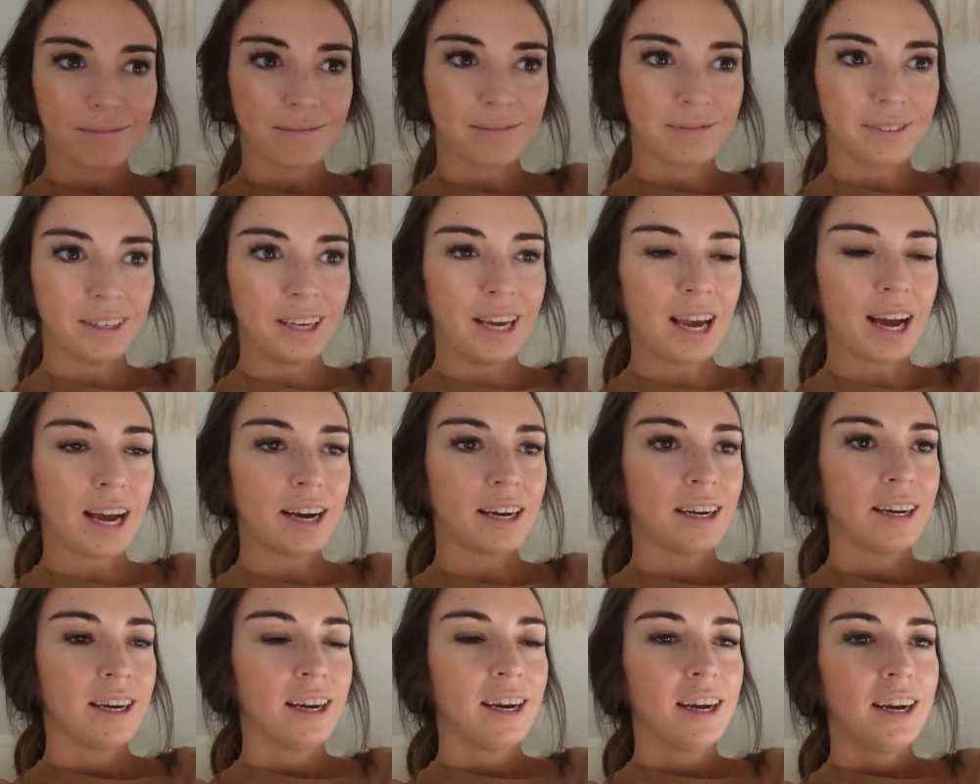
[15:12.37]
Well, yeah.
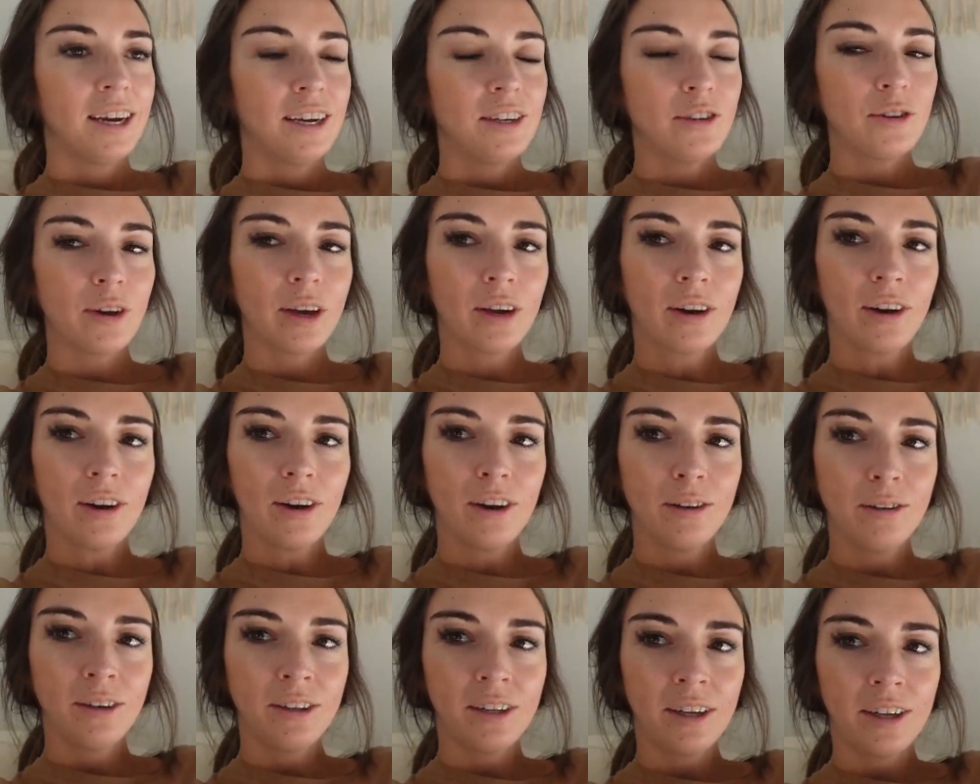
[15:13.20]
yeah. So I
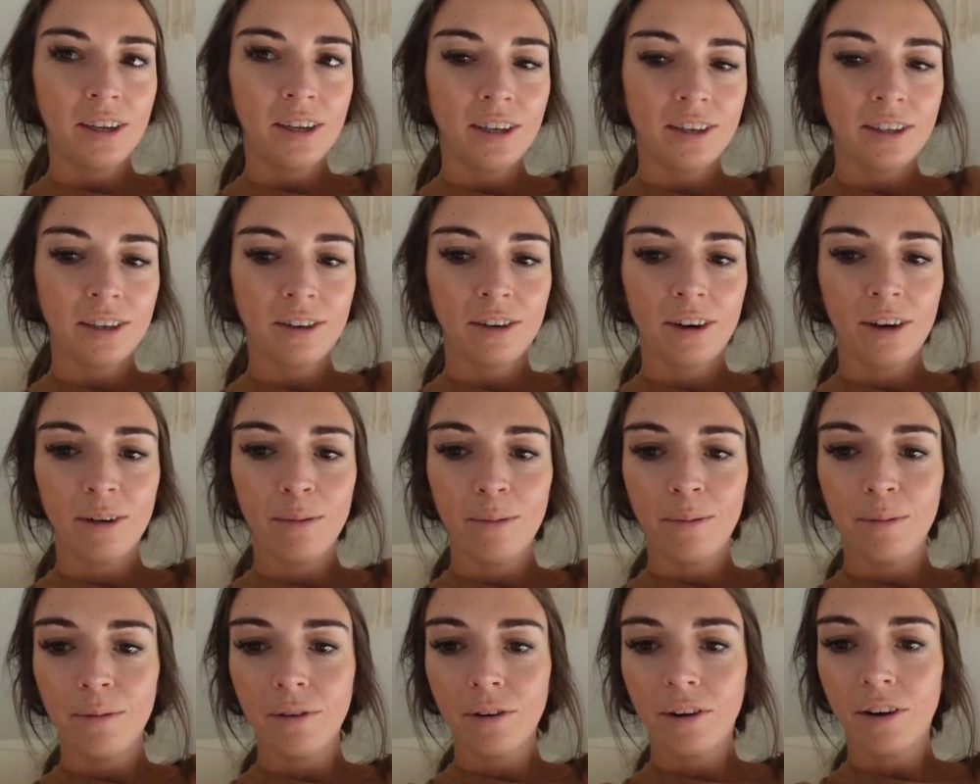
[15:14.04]
called and then they said
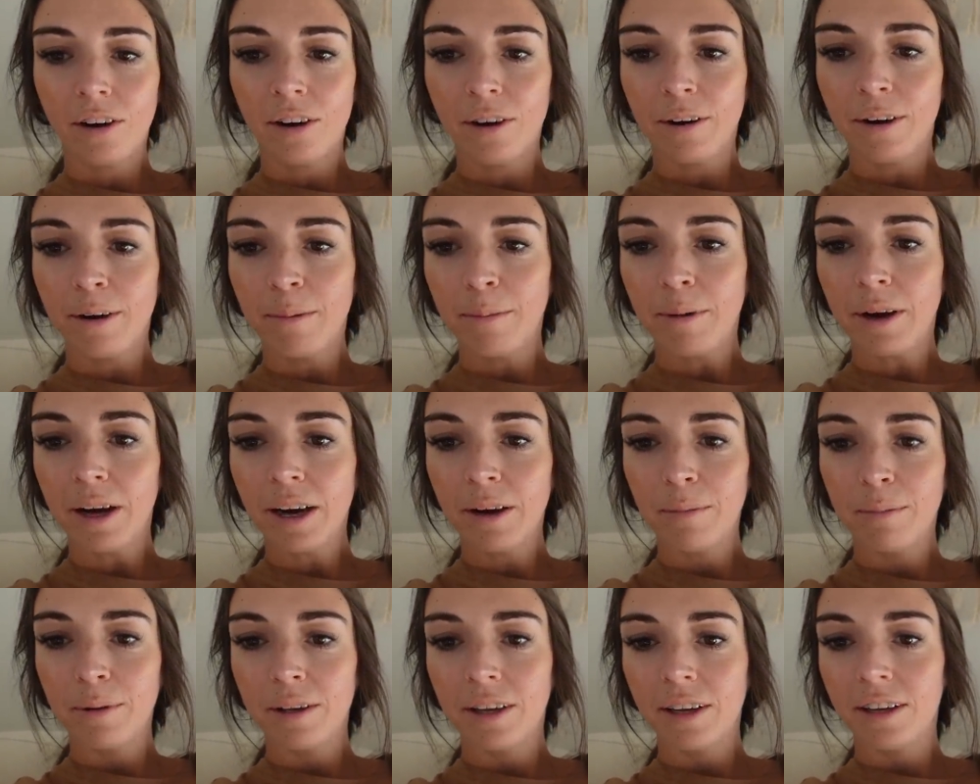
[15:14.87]
call call her
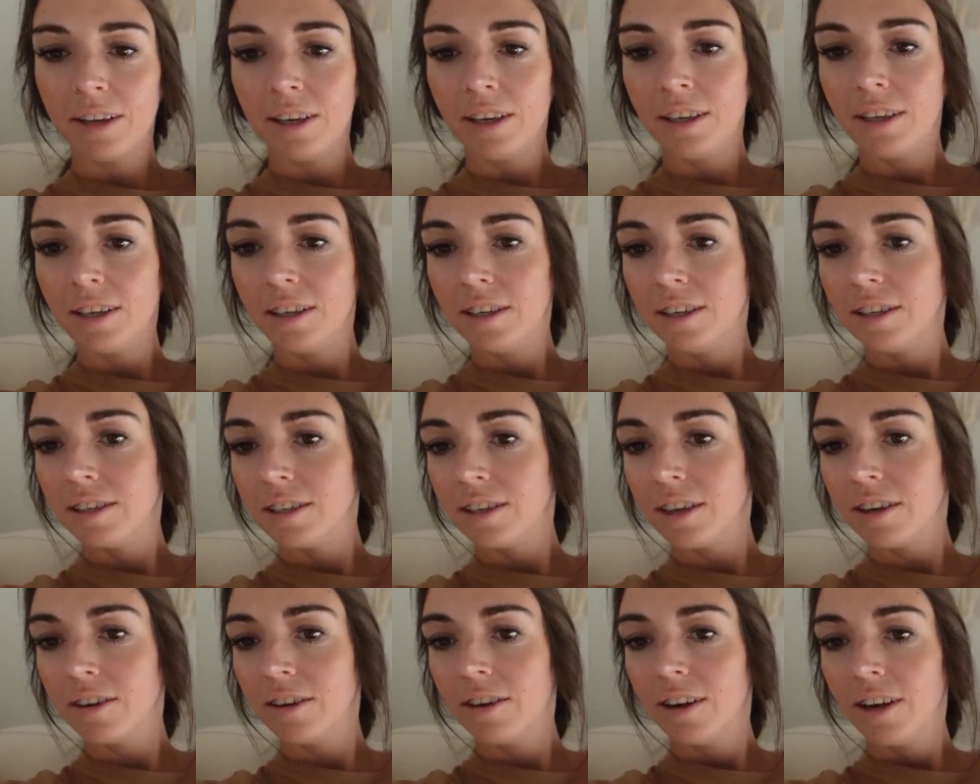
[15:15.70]
back, but then they didn't.
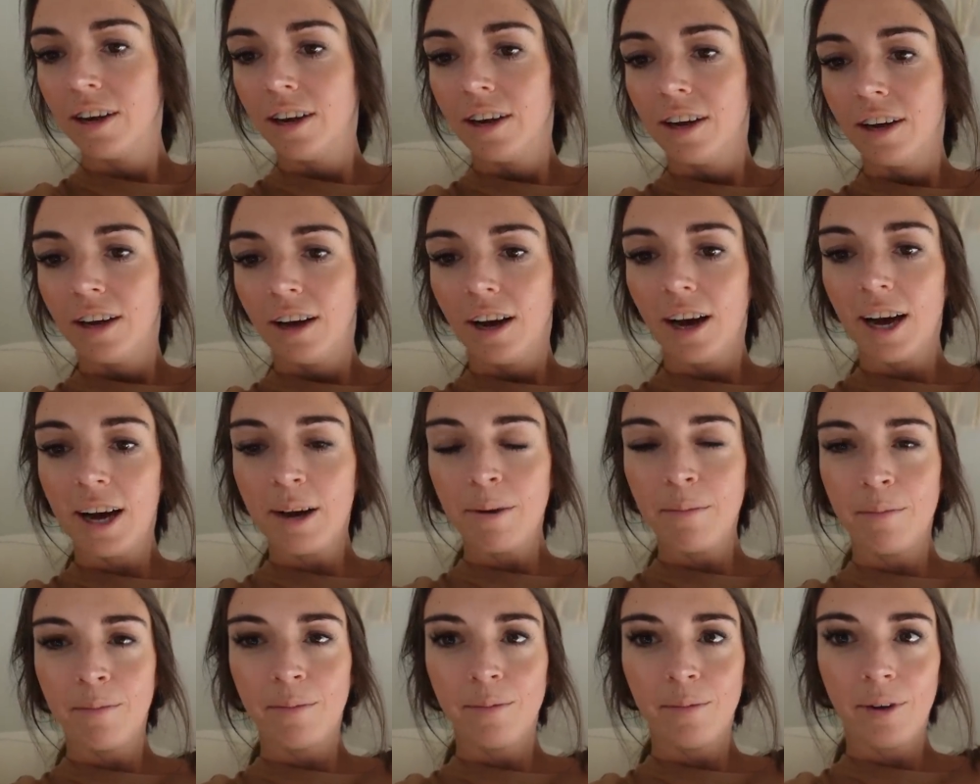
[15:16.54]
So
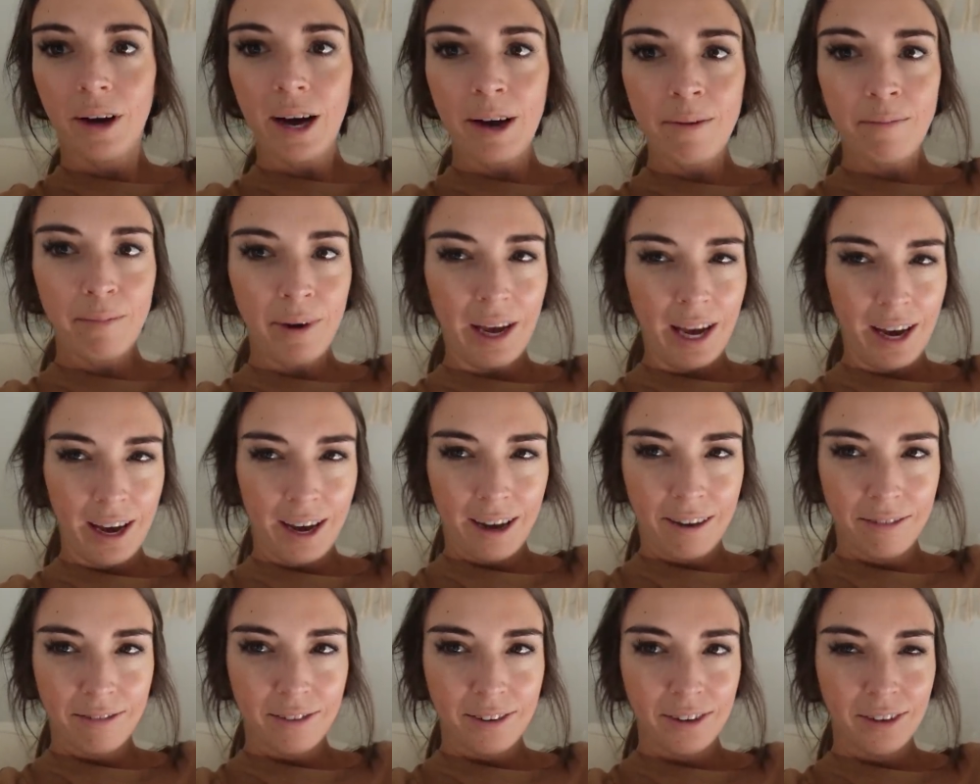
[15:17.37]
I'm I may
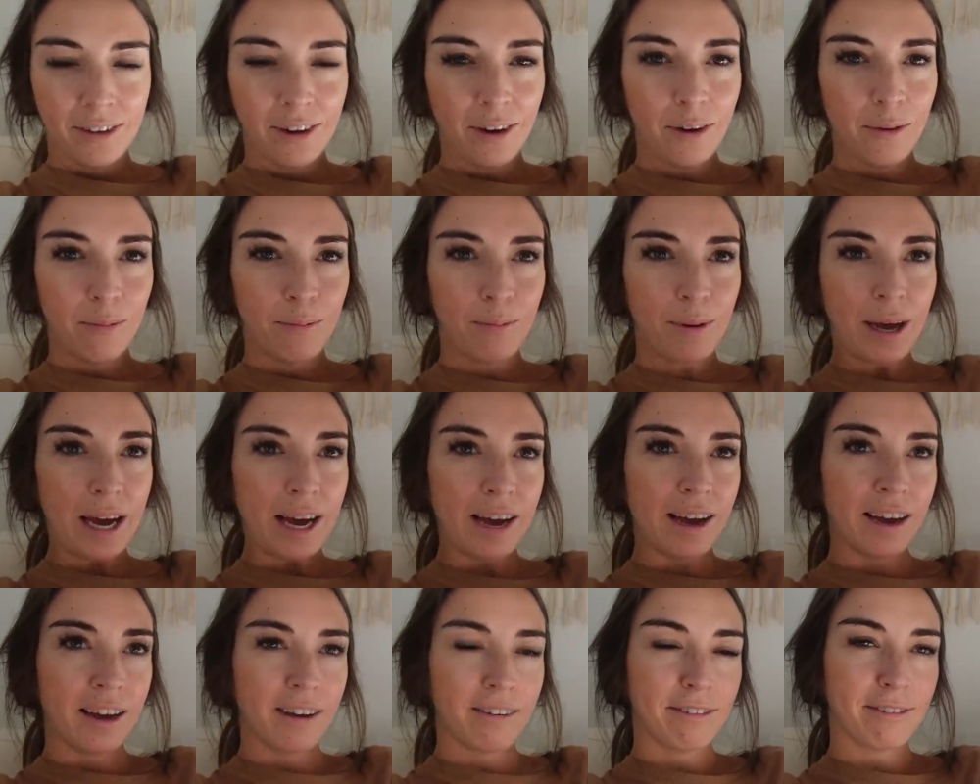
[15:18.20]
have to go
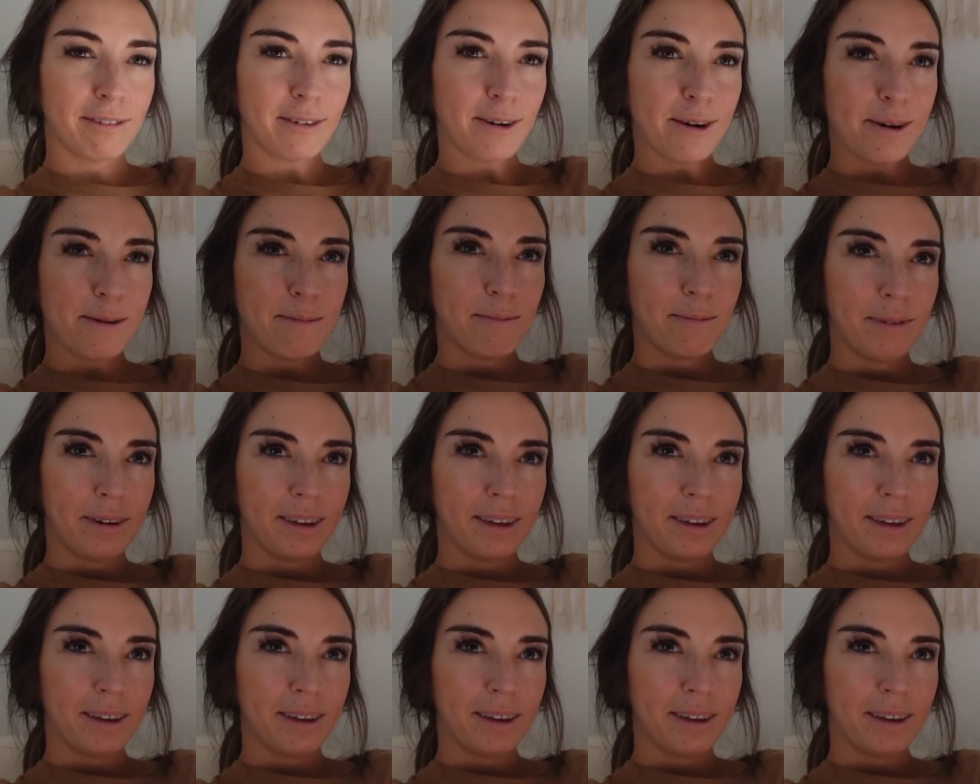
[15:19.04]
back from